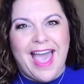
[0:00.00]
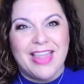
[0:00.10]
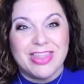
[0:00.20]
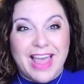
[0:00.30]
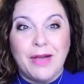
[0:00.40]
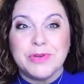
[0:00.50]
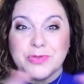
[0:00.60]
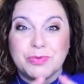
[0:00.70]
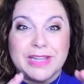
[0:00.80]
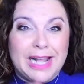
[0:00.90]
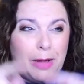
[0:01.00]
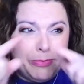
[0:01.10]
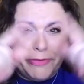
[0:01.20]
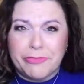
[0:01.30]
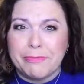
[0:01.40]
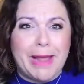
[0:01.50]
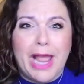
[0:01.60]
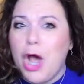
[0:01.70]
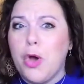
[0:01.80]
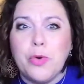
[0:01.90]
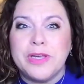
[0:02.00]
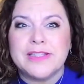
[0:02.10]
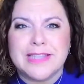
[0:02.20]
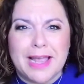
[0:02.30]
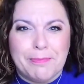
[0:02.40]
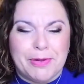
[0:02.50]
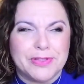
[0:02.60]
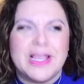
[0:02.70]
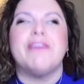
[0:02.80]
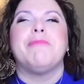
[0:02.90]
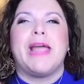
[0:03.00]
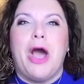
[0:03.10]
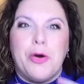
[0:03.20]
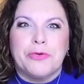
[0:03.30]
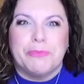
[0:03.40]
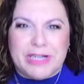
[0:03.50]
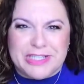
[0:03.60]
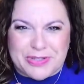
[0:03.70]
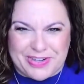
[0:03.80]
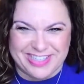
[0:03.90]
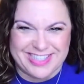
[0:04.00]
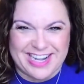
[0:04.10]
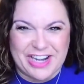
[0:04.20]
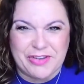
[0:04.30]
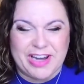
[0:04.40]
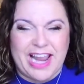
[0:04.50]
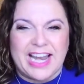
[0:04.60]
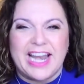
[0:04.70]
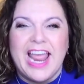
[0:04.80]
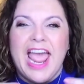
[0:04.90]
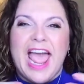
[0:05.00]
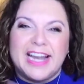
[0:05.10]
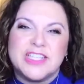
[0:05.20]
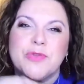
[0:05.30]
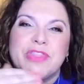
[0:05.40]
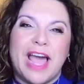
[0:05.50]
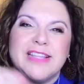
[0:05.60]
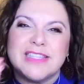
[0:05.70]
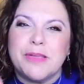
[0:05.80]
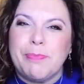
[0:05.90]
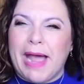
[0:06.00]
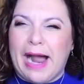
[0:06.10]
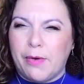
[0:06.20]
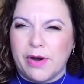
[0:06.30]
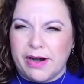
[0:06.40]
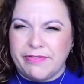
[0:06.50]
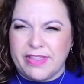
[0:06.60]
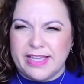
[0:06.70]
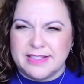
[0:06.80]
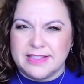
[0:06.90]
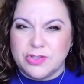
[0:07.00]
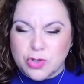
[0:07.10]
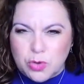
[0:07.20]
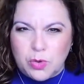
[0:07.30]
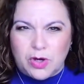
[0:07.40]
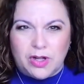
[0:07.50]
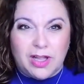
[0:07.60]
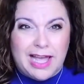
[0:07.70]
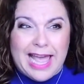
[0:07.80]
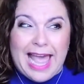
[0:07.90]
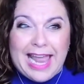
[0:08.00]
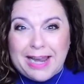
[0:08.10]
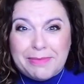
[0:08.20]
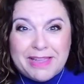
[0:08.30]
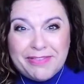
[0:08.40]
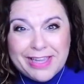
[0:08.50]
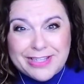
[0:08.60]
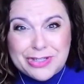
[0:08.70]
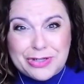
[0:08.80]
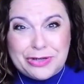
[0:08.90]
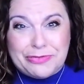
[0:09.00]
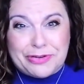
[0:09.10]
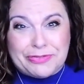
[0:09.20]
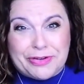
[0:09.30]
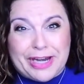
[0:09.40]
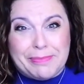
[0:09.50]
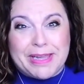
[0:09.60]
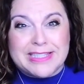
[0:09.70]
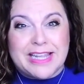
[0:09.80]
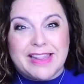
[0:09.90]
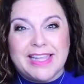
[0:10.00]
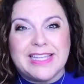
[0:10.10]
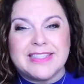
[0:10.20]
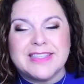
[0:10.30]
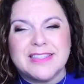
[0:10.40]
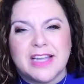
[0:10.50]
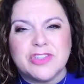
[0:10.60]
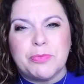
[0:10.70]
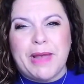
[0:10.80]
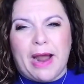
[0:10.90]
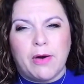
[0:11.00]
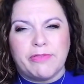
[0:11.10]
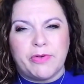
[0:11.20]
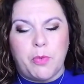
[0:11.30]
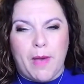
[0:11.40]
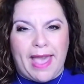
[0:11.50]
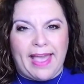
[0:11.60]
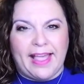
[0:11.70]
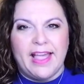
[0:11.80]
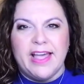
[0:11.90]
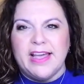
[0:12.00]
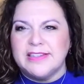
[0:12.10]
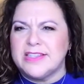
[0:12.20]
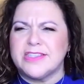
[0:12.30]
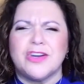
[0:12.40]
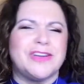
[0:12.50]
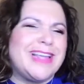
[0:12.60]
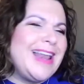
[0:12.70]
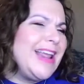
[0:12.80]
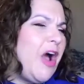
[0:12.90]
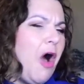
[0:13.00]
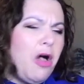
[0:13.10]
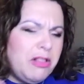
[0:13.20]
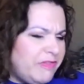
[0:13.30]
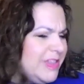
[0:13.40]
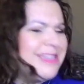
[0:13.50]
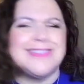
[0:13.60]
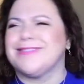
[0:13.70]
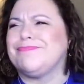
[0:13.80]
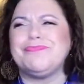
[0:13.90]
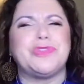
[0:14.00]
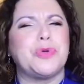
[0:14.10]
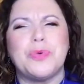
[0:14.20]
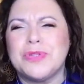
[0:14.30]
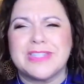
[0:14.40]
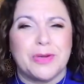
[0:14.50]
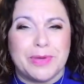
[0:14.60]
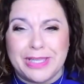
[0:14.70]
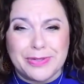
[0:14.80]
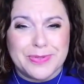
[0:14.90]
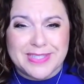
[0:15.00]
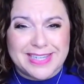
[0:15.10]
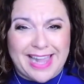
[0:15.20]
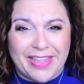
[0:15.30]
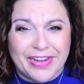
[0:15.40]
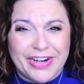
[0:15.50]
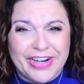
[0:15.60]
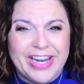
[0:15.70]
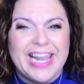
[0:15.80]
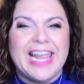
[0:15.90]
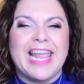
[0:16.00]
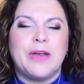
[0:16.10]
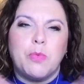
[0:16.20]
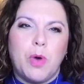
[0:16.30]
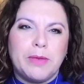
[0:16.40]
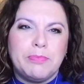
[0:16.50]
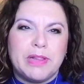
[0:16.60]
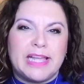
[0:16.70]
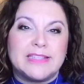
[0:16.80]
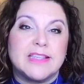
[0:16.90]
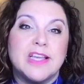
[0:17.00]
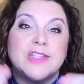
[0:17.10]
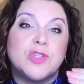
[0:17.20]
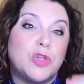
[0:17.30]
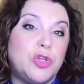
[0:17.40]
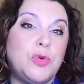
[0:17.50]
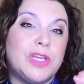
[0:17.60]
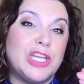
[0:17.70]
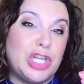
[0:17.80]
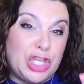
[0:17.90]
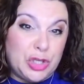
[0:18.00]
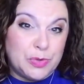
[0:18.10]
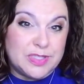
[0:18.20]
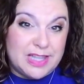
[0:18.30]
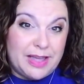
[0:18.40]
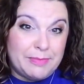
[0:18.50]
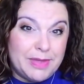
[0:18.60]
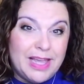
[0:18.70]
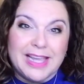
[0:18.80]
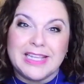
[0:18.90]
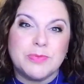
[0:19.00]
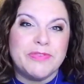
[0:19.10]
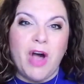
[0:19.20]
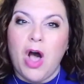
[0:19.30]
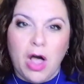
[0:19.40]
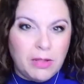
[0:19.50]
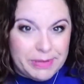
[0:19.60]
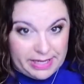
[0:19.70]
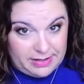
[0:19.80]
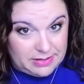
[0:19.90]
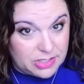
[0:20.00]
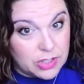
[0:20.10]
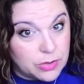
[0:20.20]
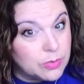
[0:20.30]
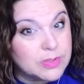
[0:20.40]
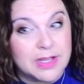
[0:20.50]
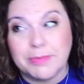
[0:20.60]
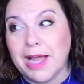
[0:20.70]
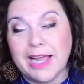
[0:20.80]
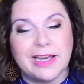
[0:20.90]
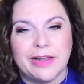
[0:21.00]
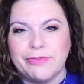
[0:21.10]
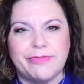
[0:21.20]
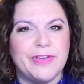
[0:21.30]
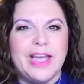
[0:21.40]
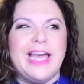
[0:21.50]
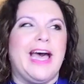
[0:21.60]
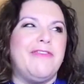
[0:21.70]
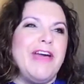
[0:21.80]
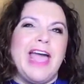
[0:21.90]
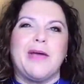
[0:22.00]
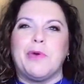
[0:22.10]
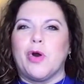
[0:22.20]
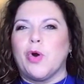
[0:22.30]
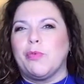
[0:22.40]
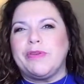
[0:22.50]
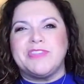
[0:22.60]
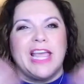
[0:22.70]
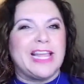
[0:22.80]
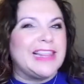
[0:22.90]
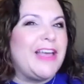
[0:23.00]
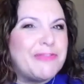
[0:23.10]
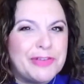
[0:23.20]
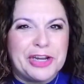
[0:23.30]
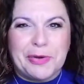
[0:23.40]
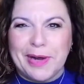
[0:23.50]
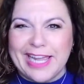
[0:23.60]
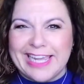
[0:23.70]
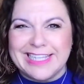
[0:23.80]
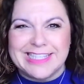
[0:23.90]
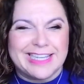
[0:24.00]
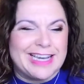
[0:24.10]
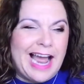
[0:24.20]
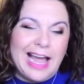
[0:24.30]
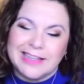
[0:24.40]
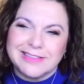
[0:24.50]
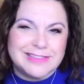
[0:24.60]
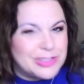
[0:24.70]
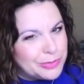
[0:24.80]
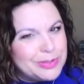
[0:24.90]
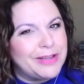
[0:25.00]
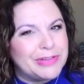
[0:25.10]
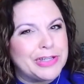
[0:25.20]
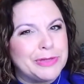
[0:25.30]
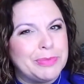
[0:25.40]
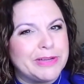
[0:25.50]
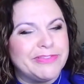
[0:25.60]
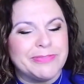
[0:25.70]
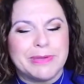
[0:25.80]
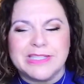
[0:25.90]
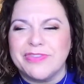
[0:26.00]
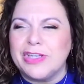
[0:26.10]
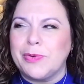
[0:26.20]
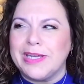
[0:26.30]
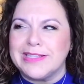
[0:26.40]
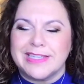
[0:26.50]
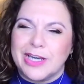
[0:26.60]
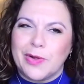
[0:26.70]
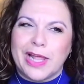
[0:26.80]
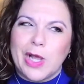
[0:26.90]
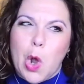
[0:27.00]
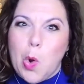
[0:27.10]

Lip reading: And that was really helpful from my own examples of my own resource that I created. And so that's the power of this tool. And I'm giving it to you for free because I think it's such a powerful way to start getting all of these tools that we use together in one place so you can use them. Because we've all been to some kind of event where, or we've taken that free quiz, and I do love a good BuzzFeed quiz, like